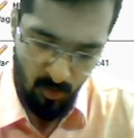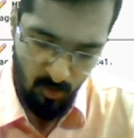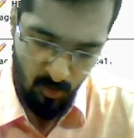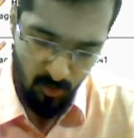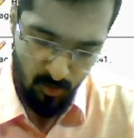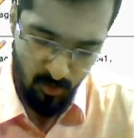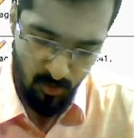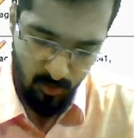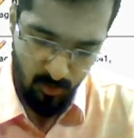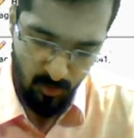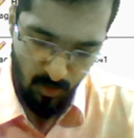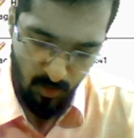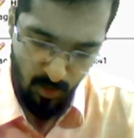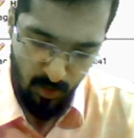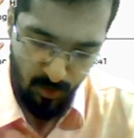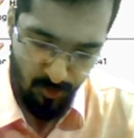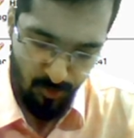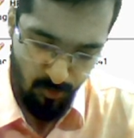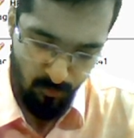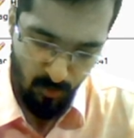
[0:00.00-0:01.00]
This is an
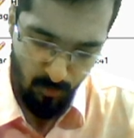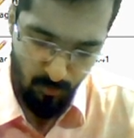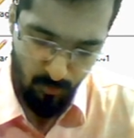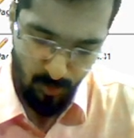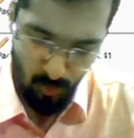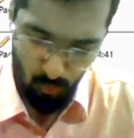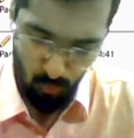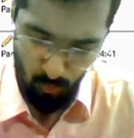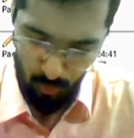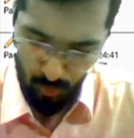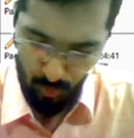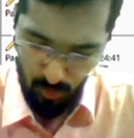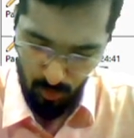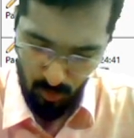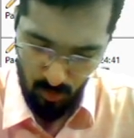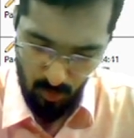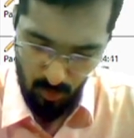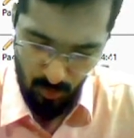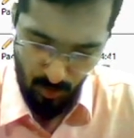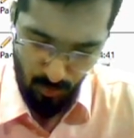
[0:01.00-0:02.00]
algebra based question,
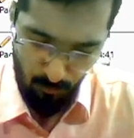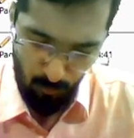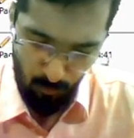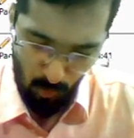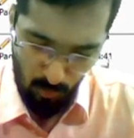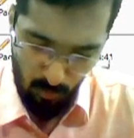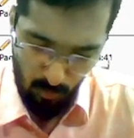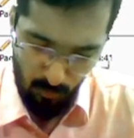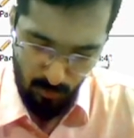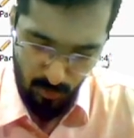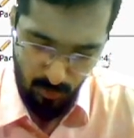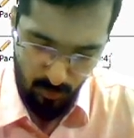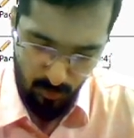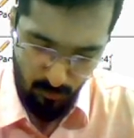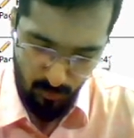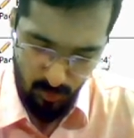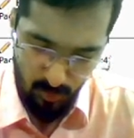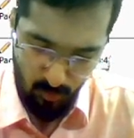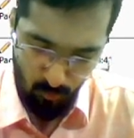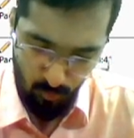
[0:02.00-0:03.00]
again probability
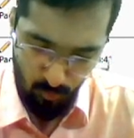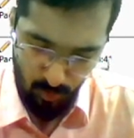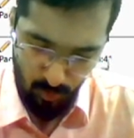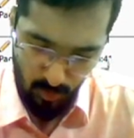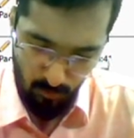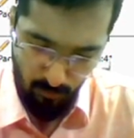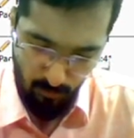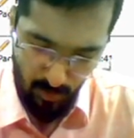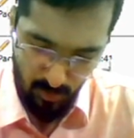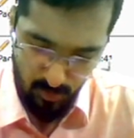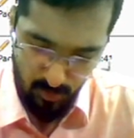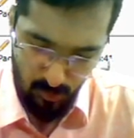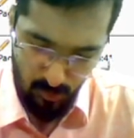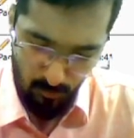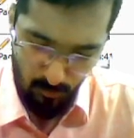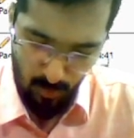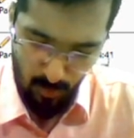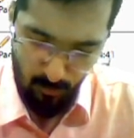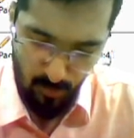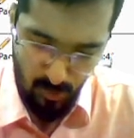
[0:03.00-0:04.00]
based question. Maxima
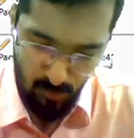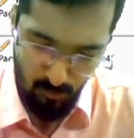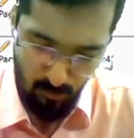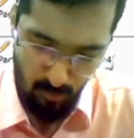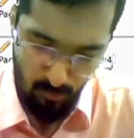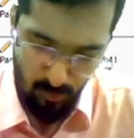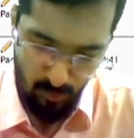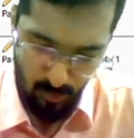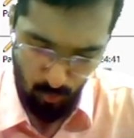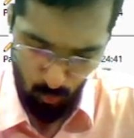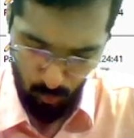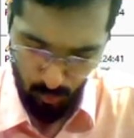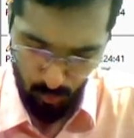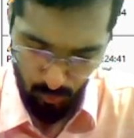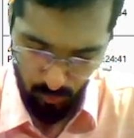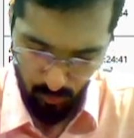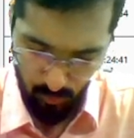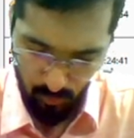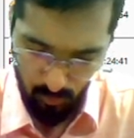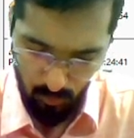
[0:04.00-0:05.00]
and minima based
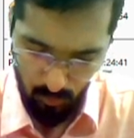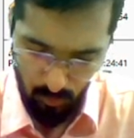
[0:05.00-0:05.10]
questions.